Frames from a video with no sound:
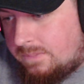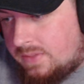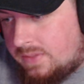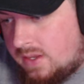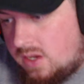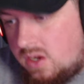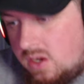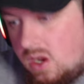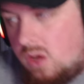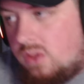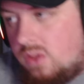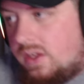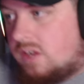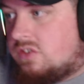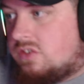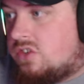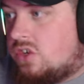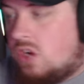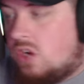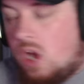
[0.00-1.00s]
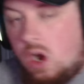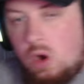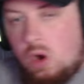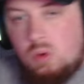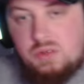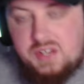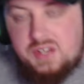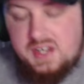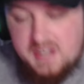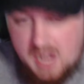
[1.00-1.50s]
you know there's no
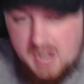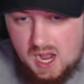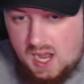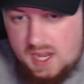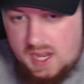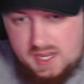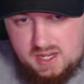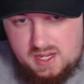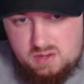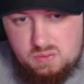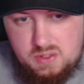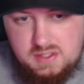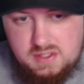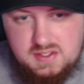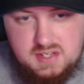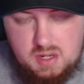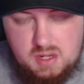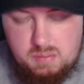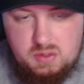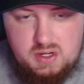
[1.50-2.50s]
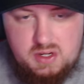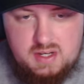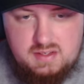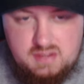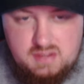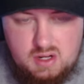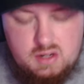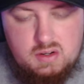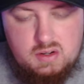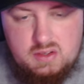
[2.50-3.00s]
denying when someone is
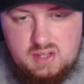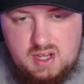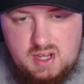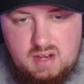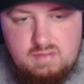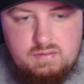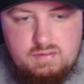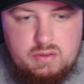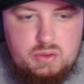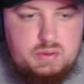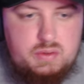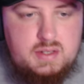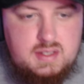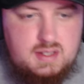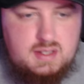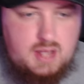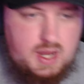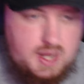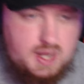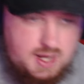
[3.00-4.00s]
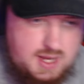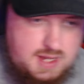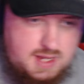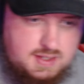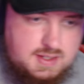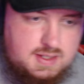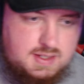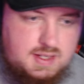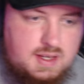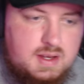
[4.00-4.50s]
under the influence like
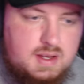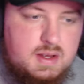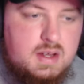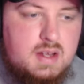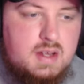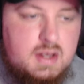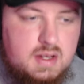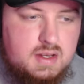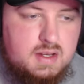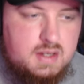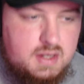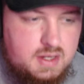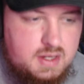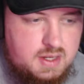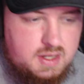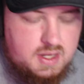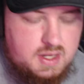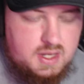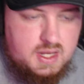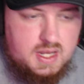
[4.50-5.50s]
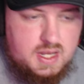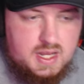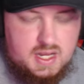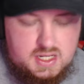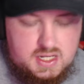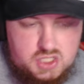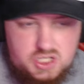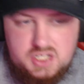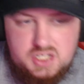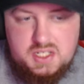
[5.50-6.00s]
it's it's just